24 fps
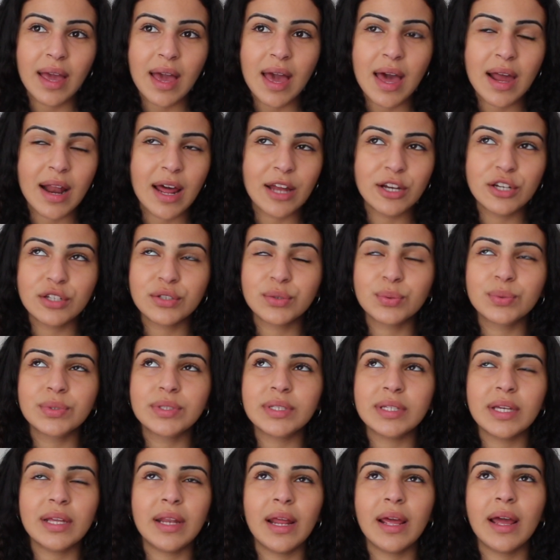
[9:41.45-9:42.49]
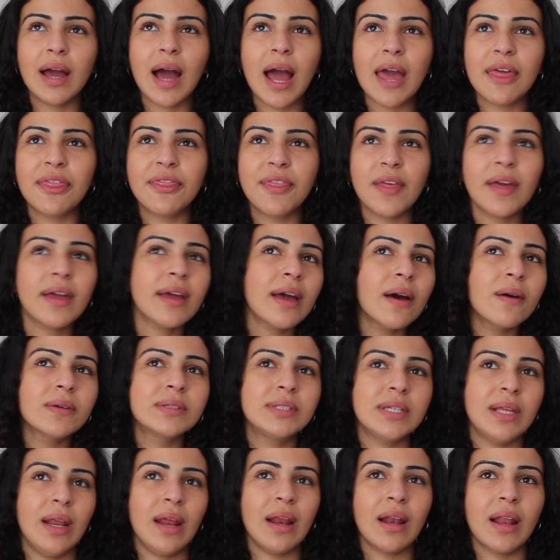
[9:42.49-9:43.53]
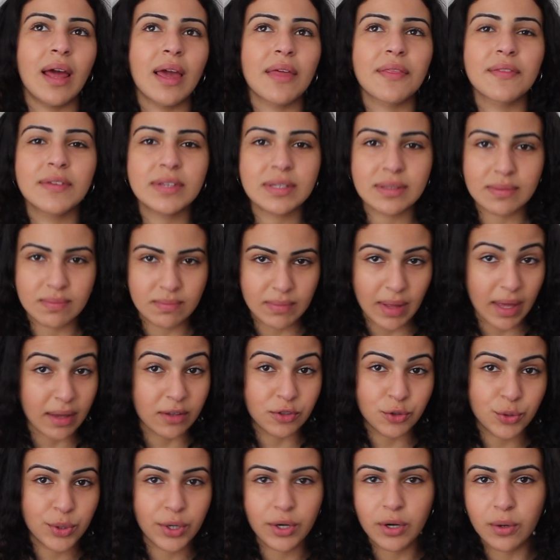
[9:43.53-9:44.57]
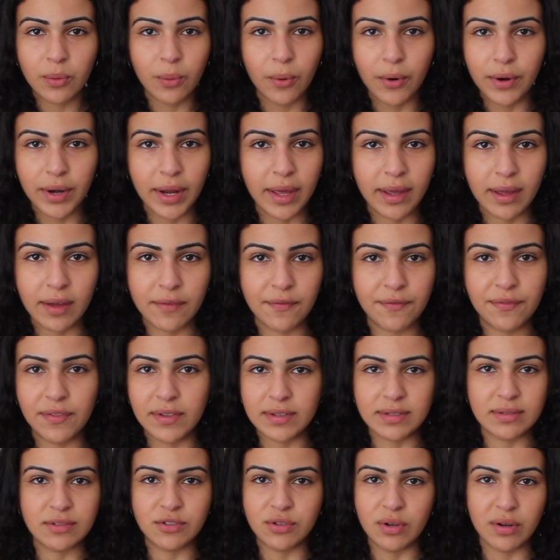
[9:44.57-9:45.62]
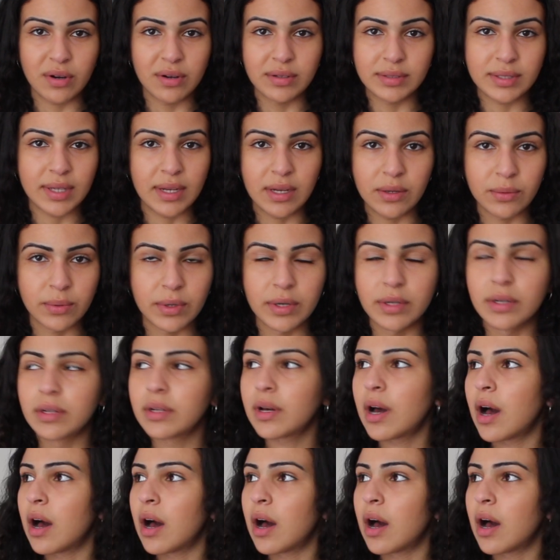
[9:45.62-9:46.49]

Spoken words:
and I just was eating, I think I was eating like this, like trigger warning if this triggers anyone.